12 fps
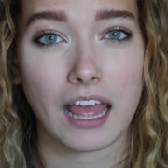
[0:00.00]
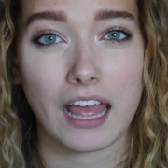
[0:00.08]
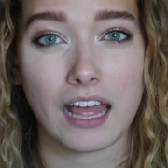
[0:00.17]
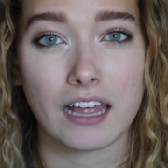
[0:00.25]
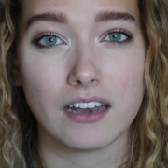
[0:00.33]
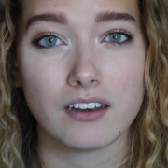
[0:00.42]

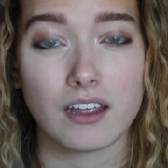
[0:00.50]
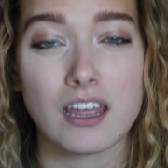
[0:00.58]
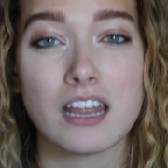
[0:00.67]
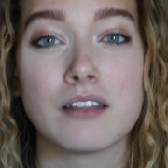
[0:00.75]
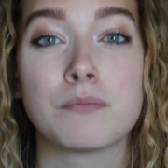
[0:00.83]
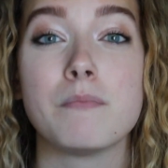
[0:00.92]
and
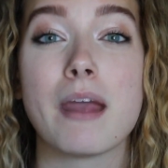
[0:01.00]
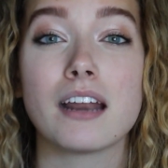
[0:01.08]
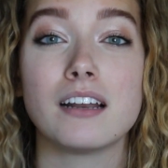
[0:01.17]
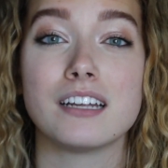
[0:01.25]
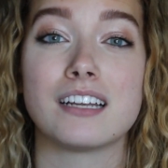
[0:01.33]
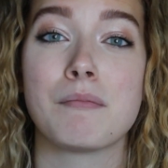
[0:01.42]
it's
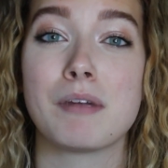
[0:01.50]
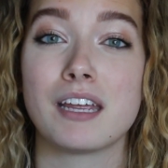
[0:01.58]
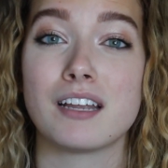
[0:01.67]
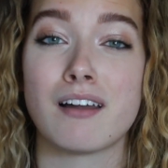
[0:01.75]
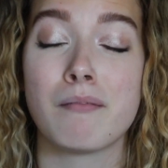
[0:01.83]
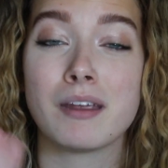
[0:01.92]
mainly, let
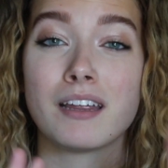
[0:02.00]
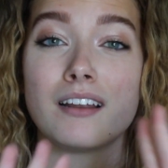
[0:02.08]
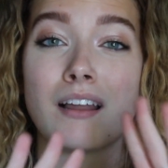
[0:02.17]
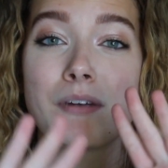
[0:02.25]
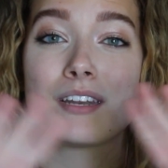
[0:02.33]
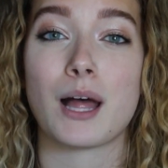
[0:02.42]

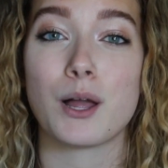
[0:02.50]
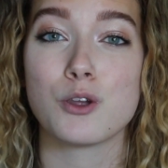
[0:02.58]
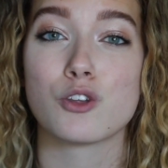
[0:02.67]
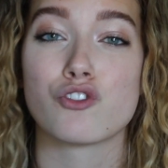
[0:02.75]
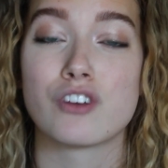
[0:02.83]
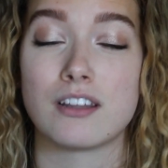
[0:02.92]
me tell
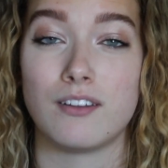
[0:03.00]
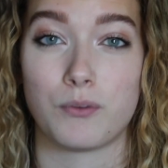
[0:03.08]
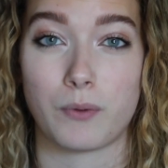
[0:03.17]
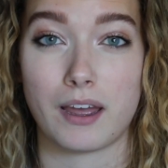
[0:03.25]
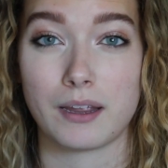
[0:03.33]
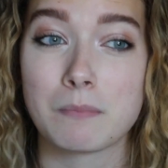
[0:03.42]
you the reasons
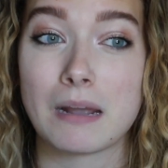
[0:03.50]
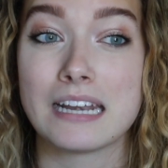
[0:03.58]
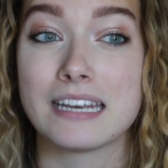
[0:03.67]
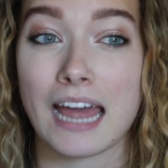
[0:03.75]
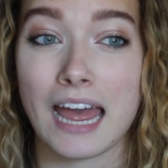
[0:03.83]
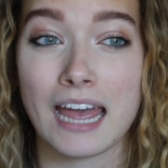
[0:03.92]
why. My
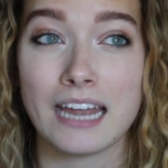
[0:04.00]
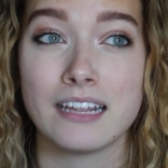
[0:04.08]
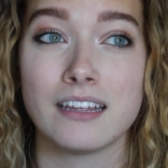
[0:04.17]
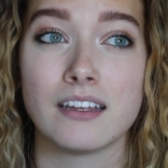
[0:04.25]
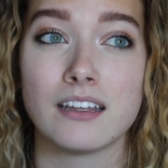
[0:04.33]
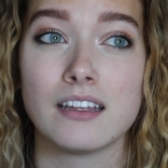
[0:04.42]

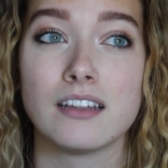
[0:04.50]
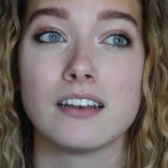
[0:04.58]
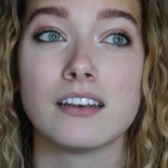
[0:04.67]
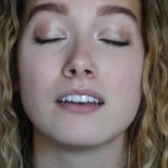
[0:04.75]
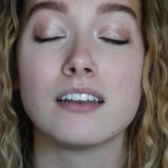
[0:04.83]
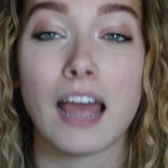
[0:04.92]
dad
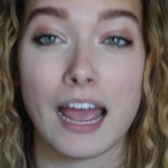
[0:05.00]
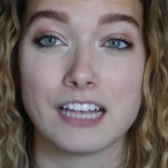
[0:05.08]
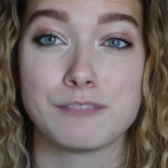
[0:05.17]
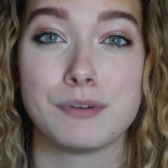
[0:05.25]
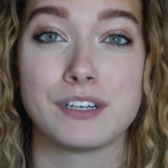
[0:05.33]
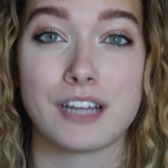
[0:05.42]

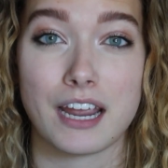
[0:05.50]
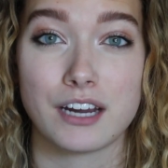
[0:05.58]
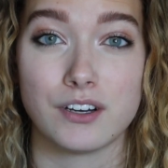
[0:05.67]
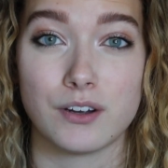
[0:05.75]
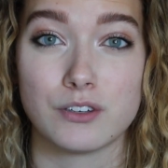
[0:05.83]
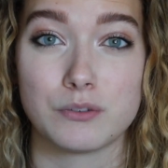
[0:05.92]
has been
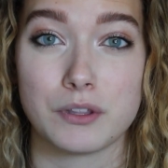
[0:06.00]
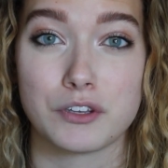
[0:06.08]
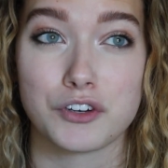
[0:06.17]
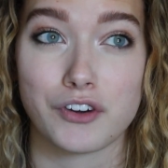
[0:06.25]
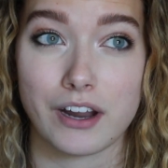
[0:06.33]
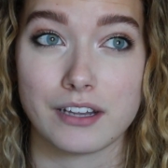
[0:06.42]
diagnosed with
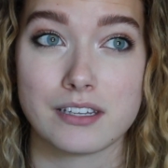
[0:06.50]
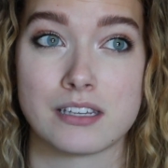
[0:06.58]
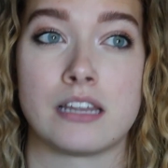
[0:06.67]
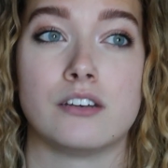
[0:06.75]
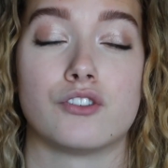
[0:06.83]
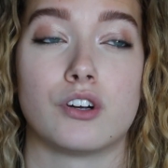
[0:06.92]
Tourette
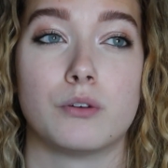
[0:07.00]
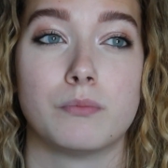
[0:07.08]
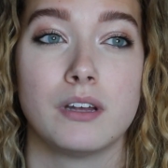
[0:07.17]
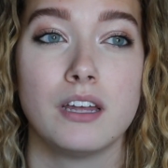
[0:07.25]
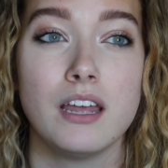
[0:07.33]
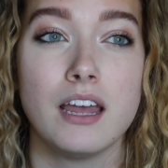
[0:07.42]
syndrome.
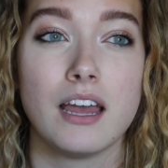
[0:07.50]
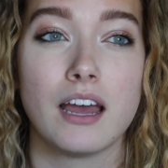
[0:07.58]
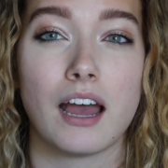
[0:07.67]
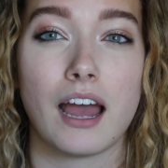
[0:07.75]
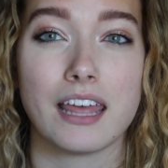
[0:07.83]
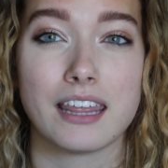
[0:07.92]

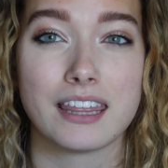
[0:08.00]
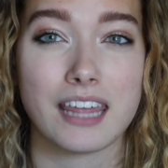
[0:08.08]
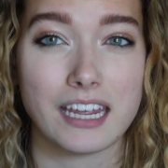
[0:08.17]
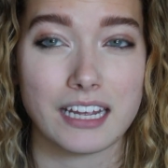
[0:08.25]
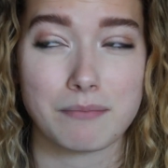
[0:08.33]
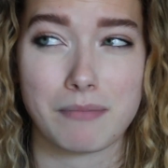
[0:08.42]
I
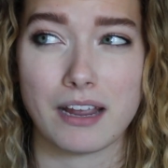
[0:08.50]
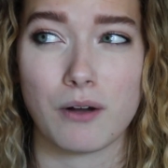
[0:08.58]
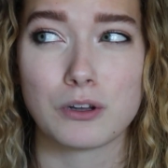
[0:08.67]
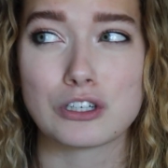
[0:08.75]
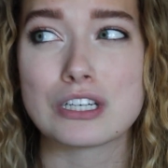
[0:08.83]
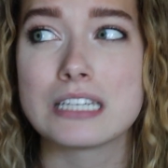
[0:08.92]
think my
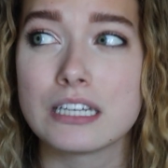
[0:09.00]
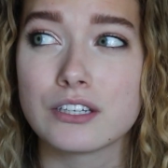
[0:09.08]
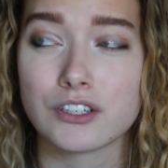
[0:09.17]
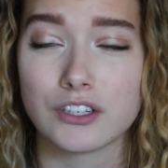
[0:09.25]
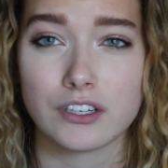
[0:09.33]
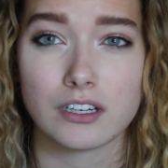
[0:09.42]
older
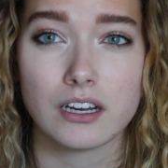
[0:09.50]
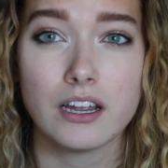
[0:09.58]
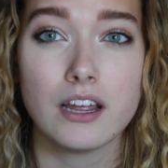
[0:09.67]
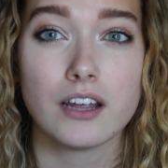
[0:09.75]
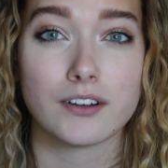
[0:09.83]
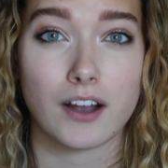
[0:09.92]
sister
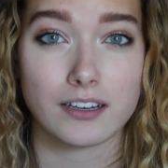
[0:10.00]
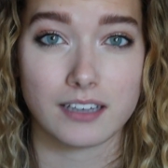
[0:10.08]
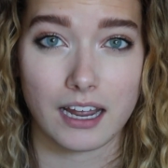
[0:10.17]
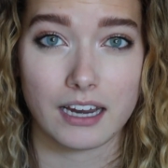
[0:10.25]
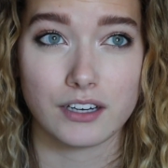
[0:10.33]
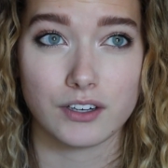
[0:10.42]
got
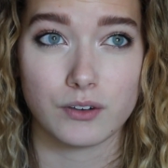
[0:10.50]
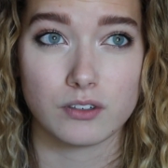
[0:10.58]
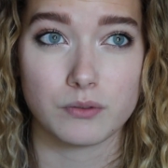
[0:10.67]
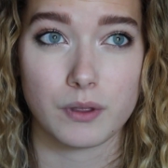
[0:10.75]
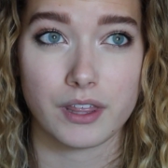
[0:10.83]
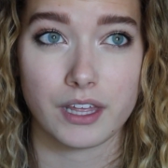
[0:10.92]

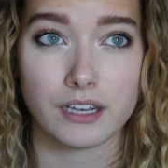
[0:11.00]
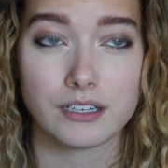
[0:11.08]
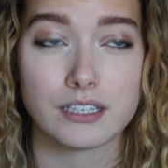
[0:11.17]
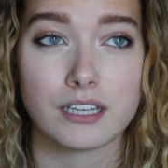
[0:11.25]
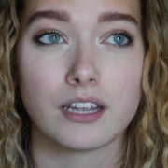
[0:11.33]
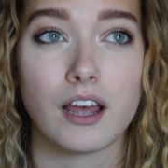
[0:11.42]
diagnosed with
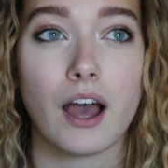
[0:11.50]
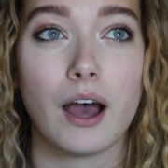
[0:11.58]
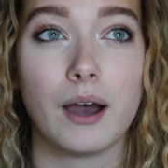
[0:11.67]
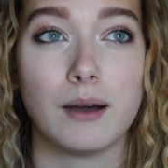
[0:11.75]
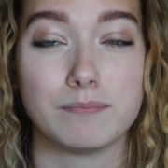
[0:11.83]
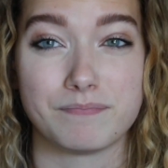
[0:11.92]
it.
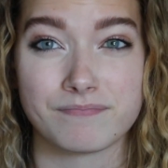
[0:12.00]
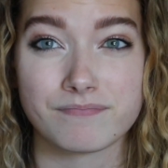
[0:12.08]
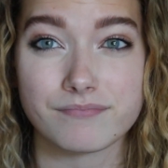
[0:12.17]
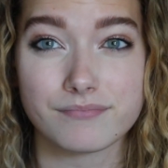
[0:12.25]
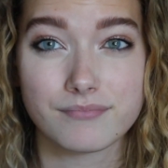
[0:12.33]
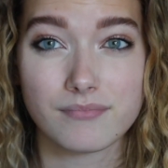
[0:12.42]

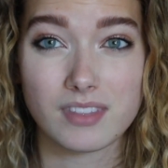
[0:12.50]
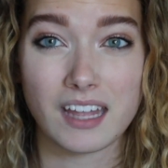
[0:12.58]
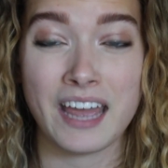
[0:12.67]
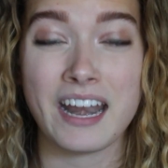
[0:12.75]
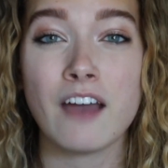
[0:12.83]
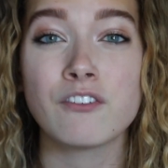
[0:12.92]

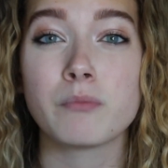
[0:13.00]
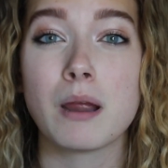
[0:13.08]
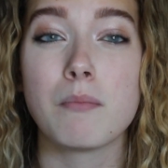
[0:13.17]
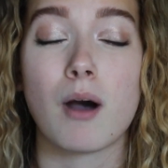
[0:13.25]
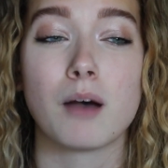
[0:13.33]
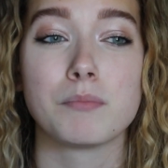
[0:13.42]
And after my
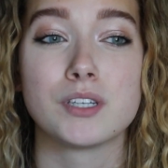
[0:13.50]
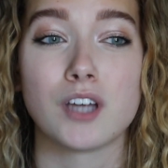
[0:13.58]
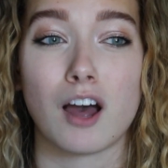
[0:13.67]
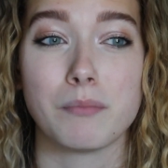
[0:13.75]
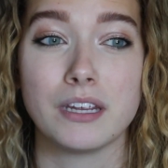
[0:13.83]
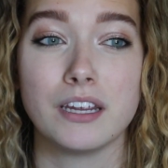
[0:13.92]
mom
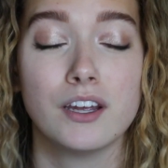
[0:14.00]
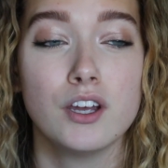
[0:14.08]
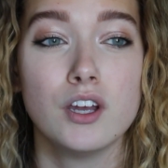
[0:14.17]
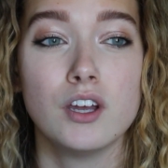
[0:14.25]
saw me,